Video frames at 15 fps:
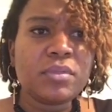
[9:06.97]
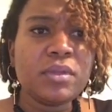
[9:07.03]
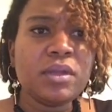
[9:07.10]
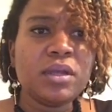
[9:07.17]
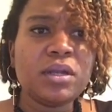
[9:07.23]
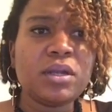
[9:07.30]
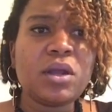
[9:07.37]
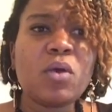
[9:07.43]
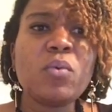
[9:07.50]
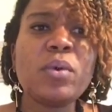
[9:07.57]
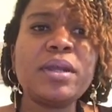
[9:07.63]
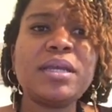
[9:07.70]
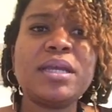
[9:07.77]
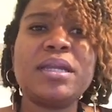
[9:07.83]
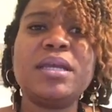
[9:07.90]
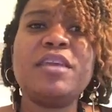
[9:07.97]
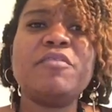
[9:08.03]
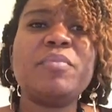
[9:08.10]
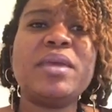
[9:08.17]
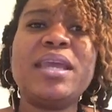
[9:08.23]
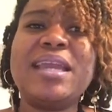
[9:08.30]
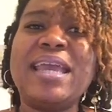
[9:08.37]
No one could give
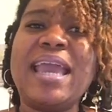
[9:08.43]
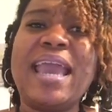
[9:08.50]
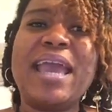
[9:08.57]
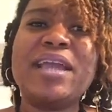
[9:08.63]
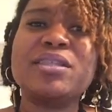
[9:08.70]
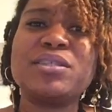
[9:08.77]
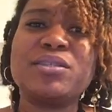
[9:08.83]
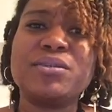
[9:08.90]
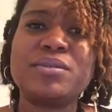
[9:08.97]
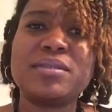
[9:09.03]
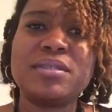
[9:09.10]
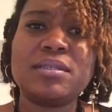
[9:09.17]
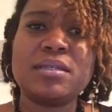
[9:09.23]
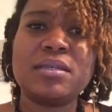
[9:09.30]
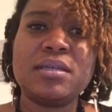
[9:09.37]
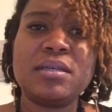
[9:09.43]
me any answers.